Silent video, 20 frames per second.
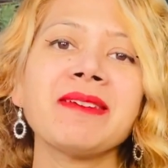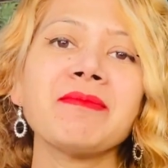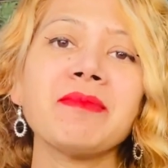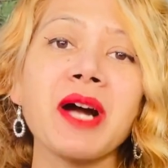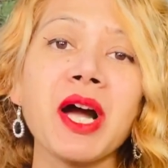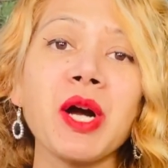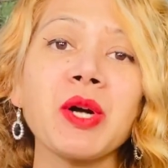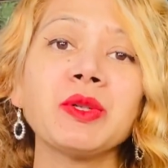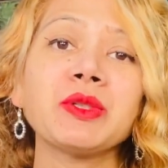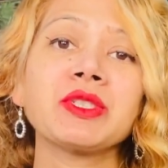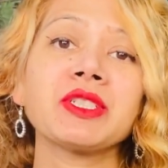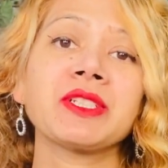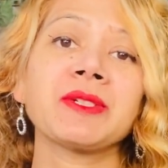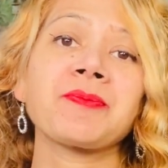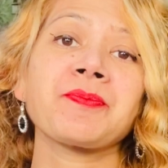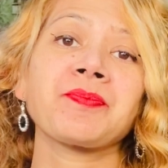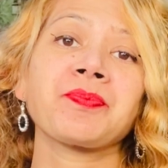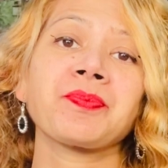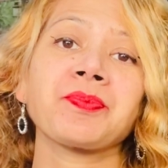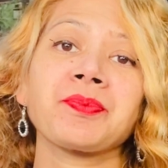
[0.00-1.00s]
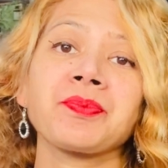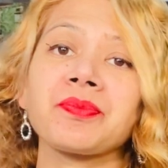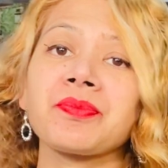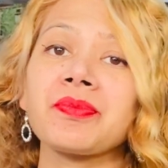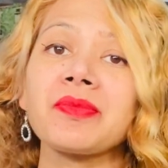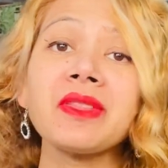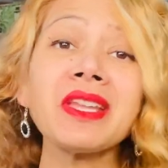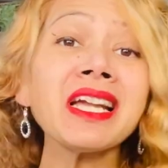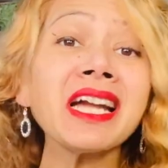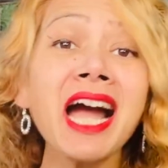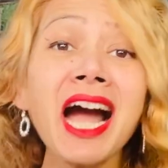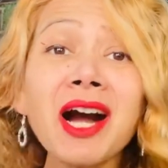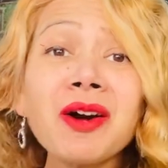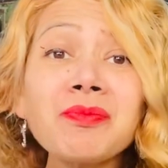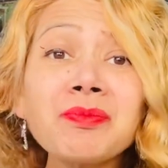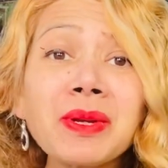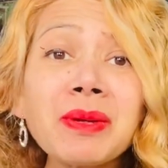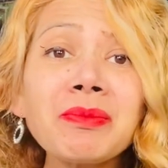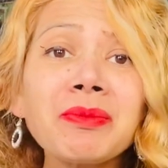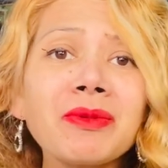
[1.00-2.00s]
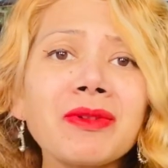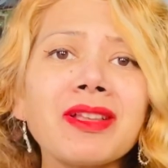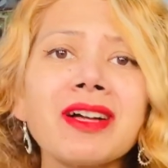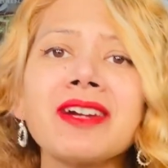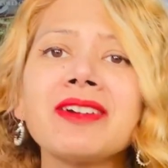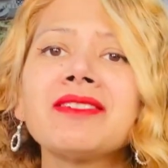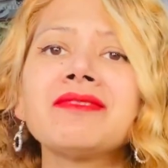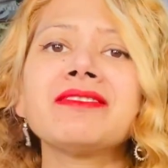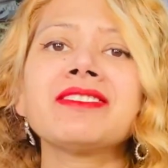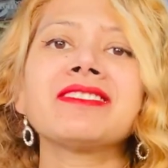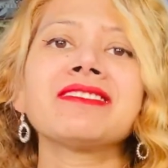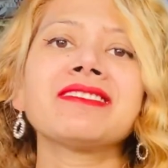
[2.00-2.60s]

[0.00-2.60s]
about how people are over